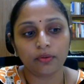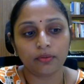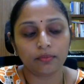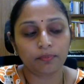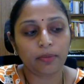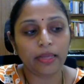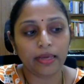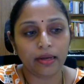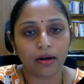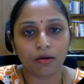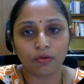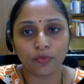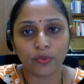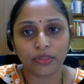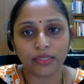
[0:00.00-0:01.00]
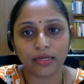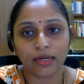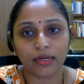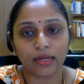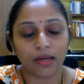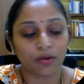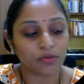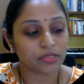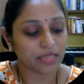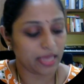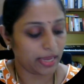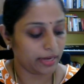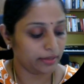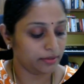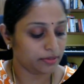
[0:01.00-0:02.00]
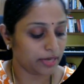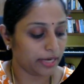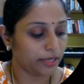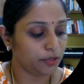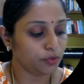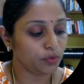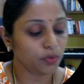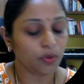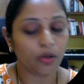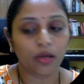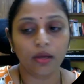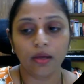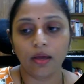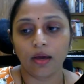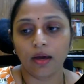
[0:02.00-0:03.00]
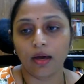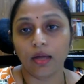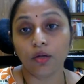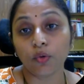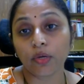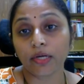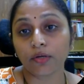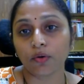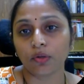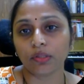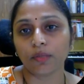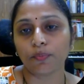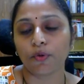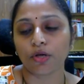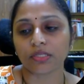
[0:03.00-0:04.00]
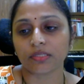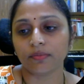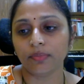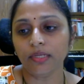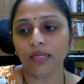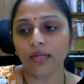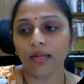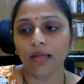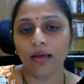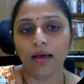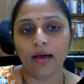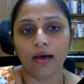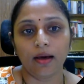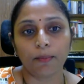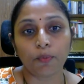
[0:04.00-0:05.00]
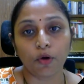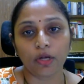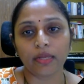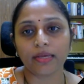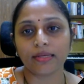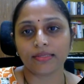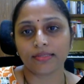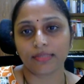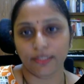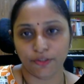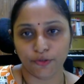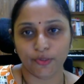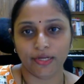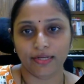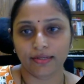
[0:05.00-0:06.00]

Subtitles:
play around with the cutouts and try to look at all the possible polygons that you get.